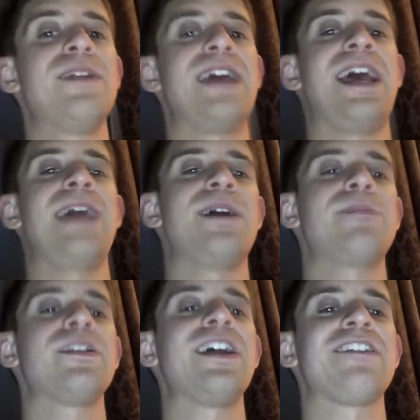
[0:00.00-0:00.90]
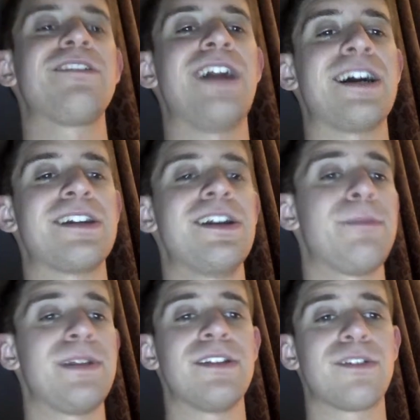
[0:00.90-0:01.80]
and Bobby Lashley locking up
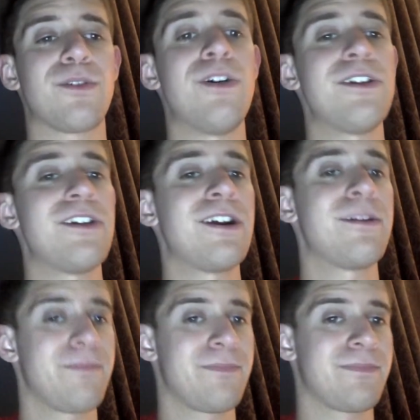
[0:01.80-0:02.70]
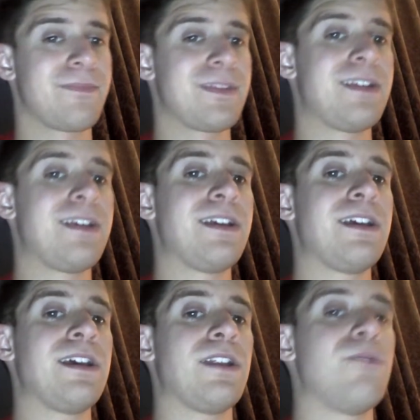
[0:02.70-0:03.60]
in the corner.
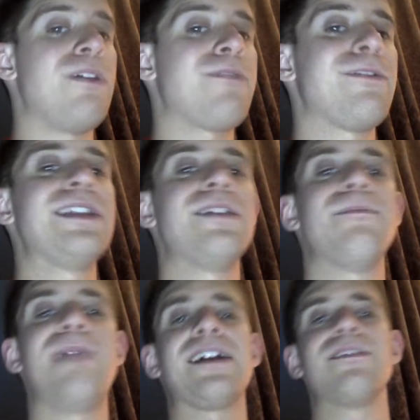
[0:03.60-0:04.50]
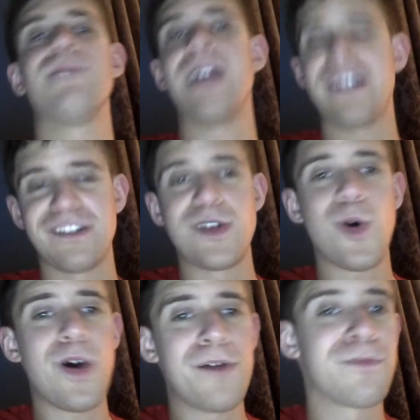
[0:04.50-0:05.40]
Referee ended up backing Lashley
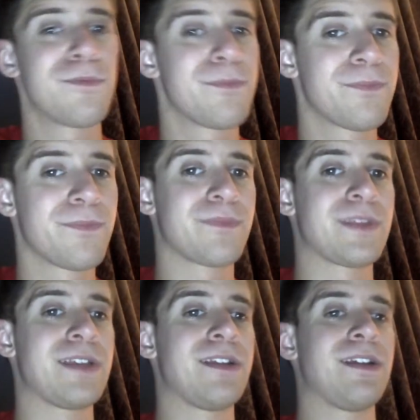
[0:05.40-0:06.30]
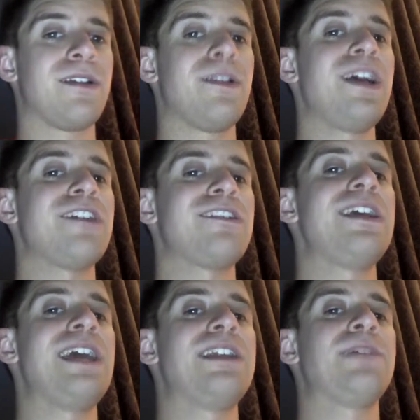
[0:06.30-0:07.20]
off.
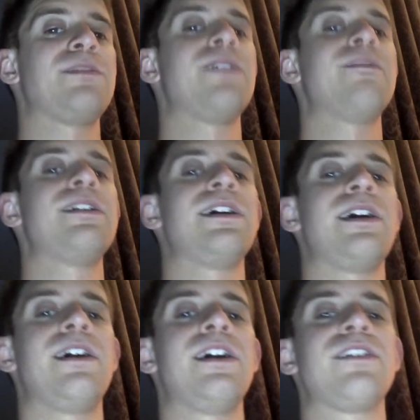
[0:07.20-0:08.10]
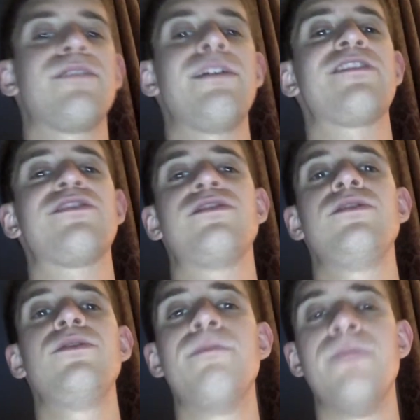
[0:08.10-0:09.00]
Lashley ended up delivering a thrust
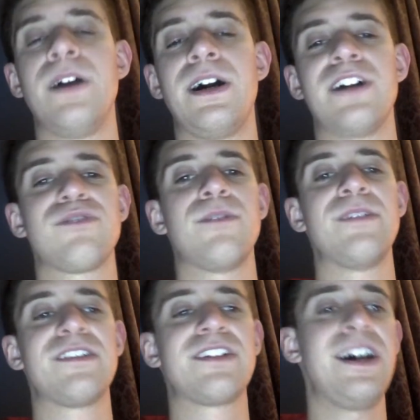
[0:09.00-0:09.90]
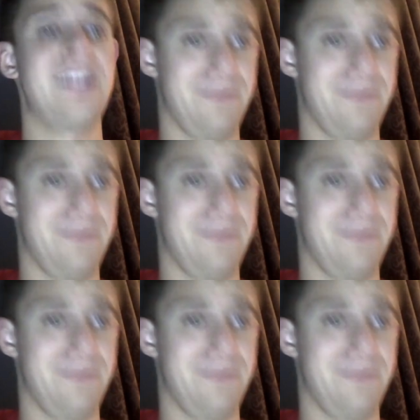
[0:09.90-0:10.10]
to uh, Strowman's gut.